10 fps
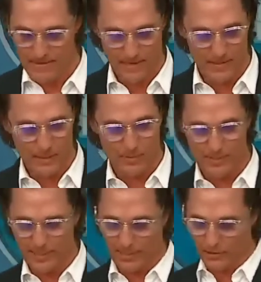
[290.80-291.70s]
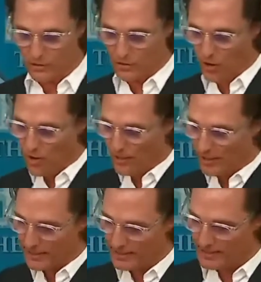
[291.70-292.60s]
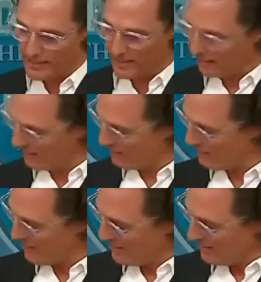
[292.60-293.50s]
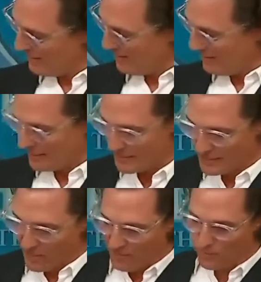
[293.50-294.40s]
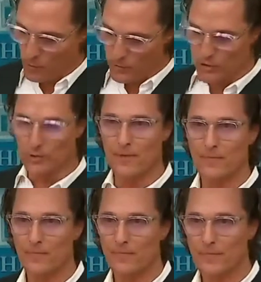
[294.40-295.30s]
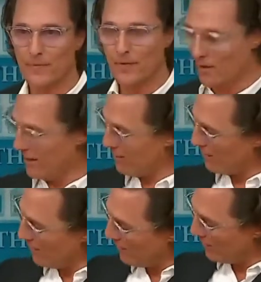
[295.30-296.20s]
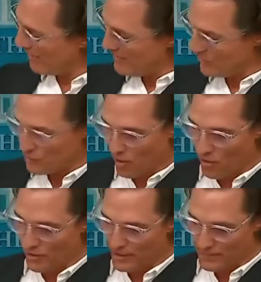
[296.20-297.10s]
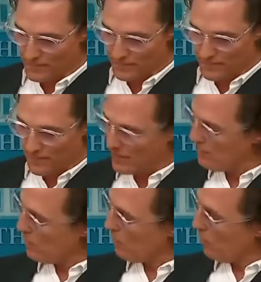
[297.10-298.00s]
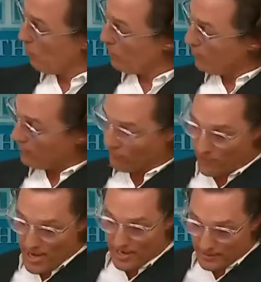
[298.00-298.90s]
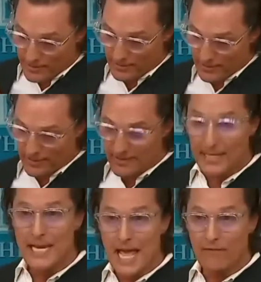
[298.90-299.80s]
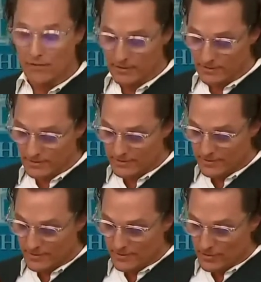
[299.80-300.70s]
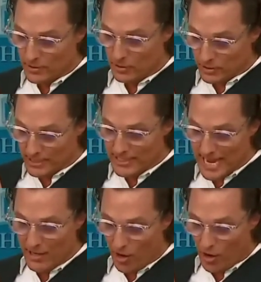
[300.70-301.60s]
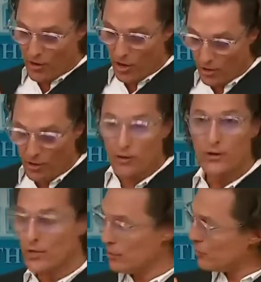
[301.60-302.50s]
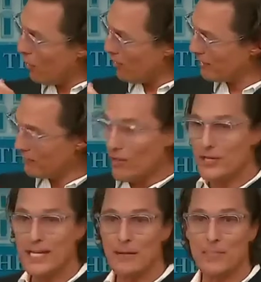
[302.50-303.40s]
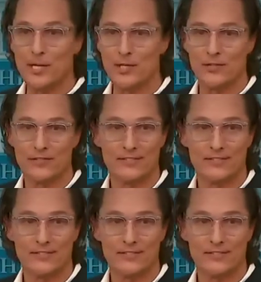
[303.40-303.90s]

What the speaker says: Now, this particular drawing is a self-portrait, all right, of Alethea drawing with her friend in heaven looking down on her, drawing the very same picture.